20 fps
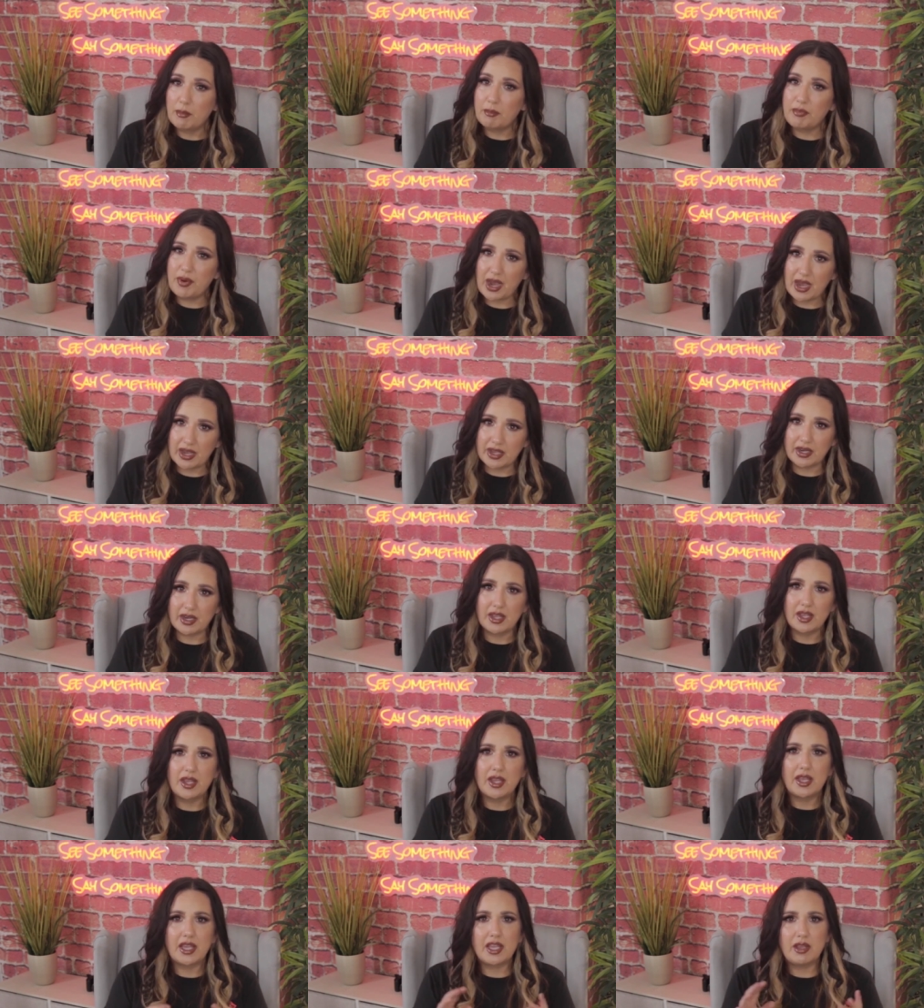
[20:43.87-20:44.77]
but
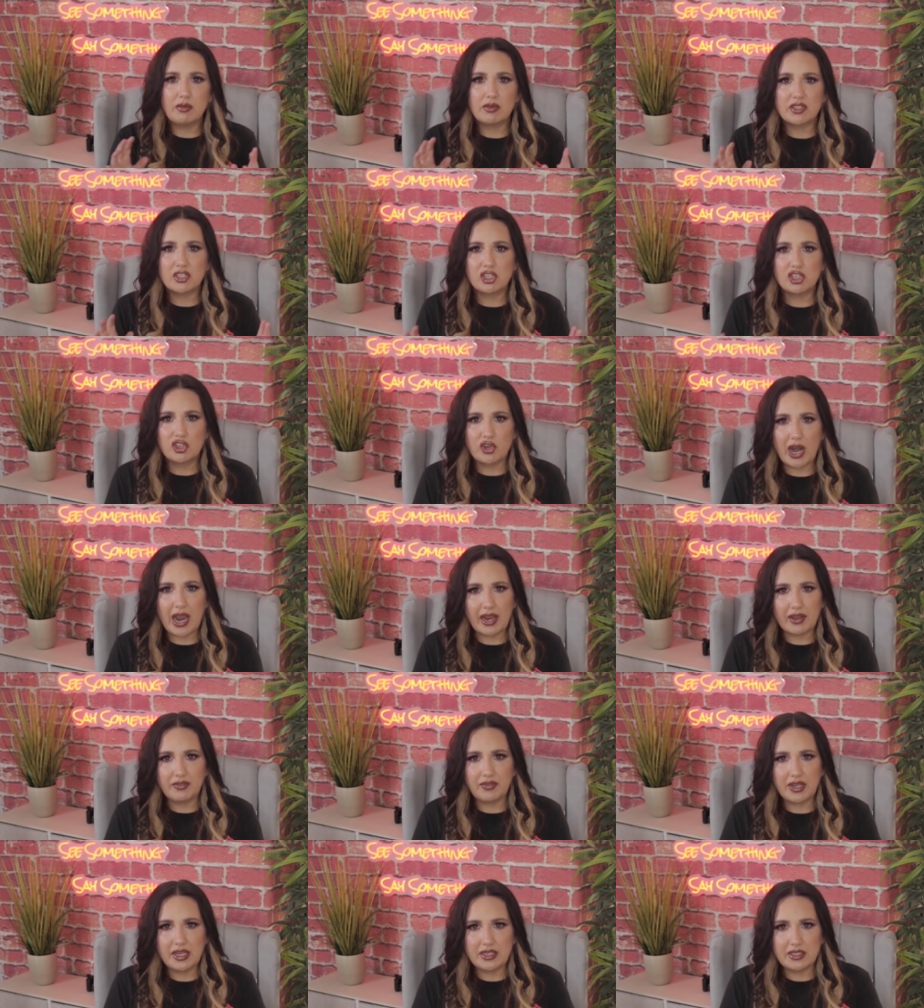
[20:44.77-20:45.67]
he was
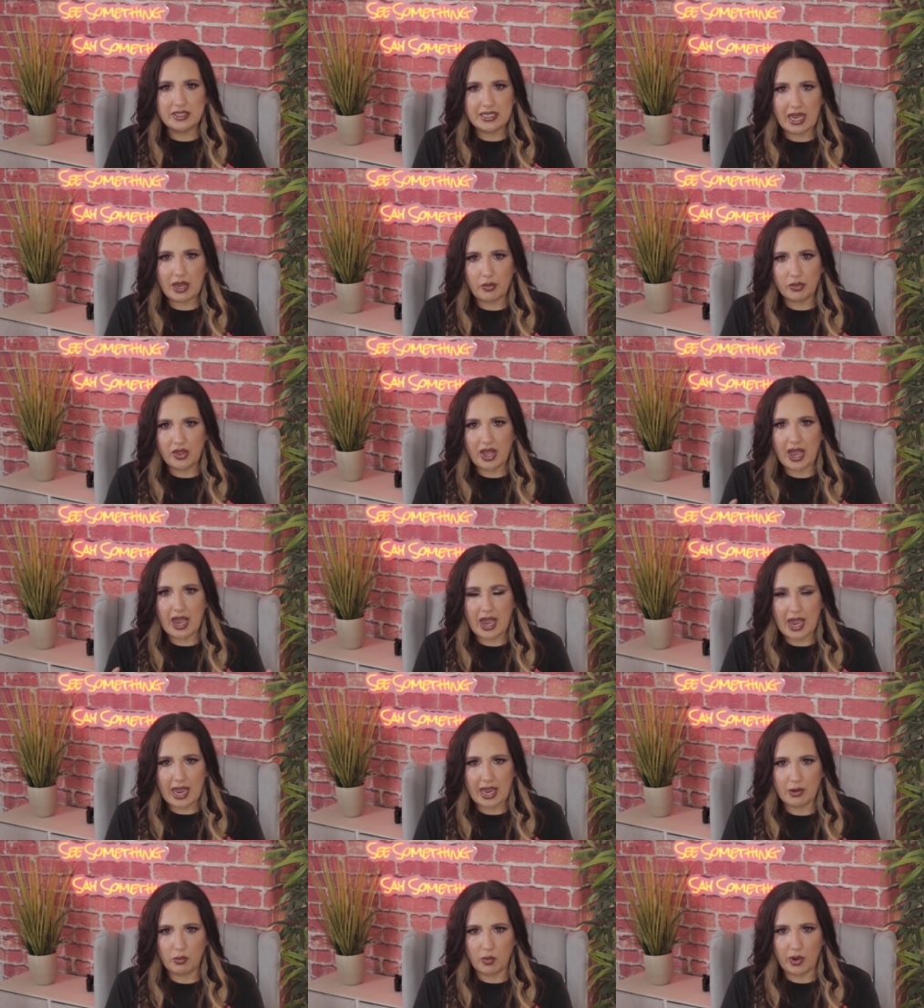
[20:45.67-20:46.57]
driving down the
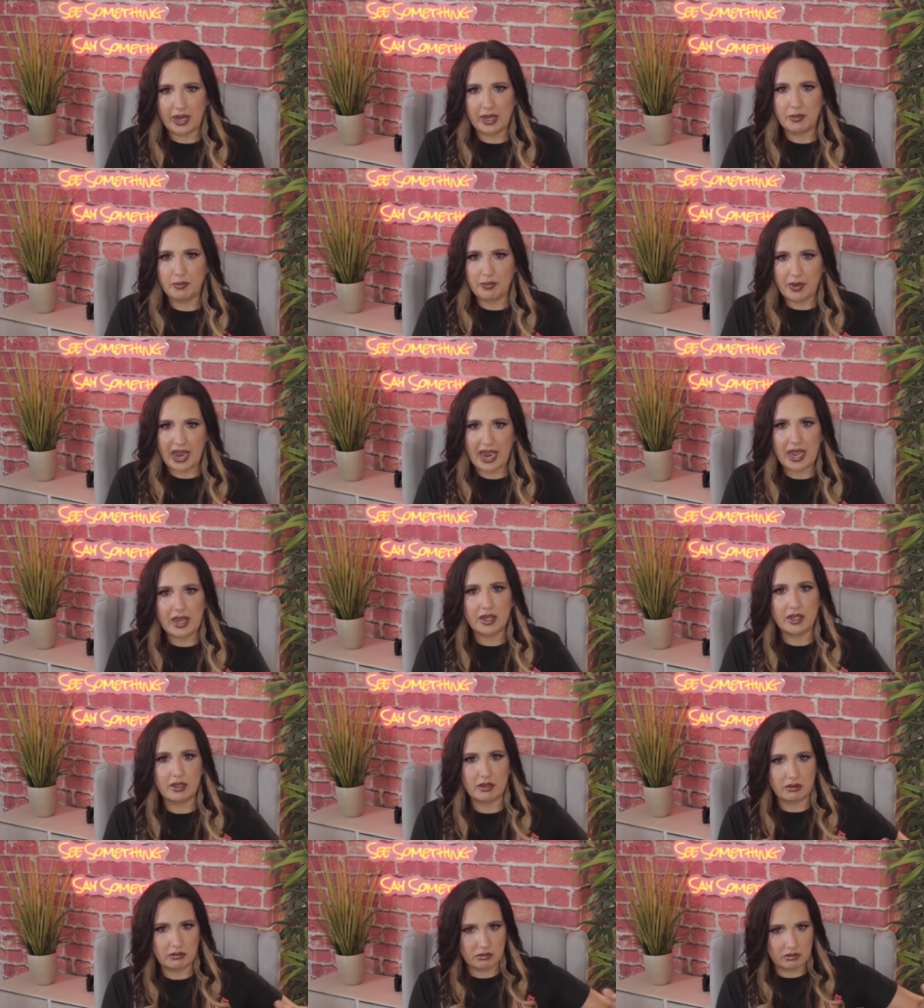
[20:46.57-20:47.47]
highway
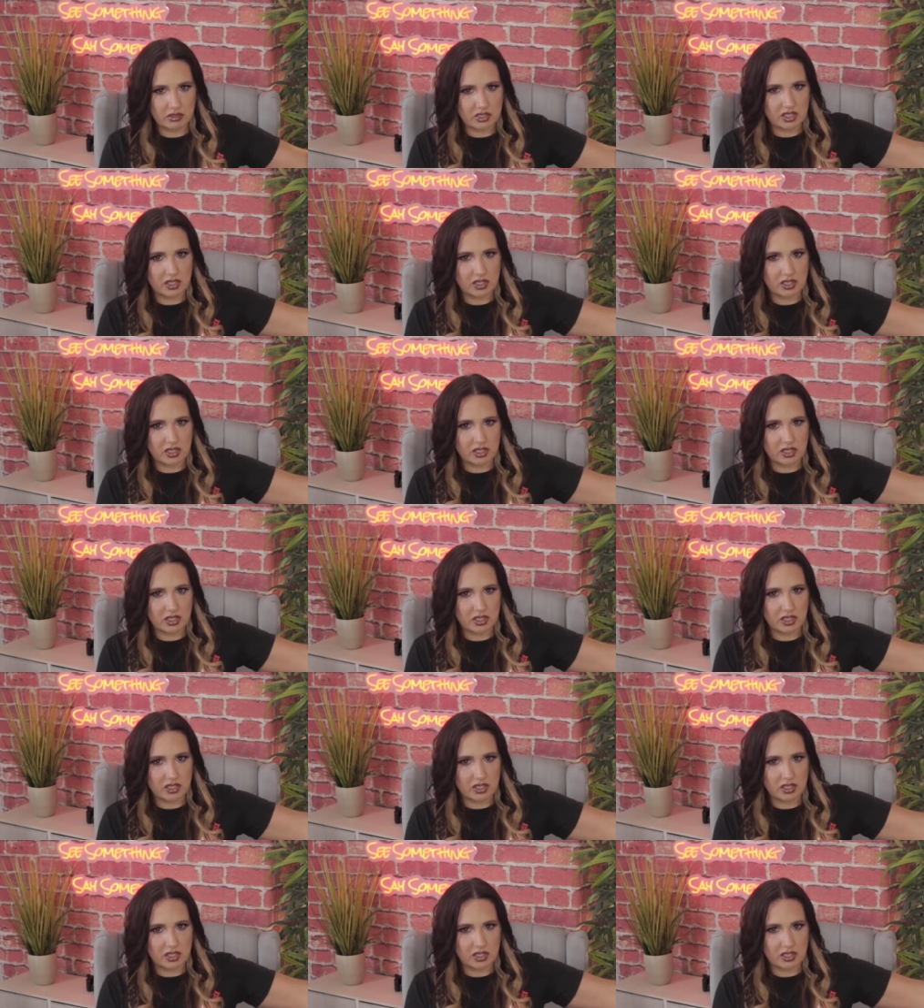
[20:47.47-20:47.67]
back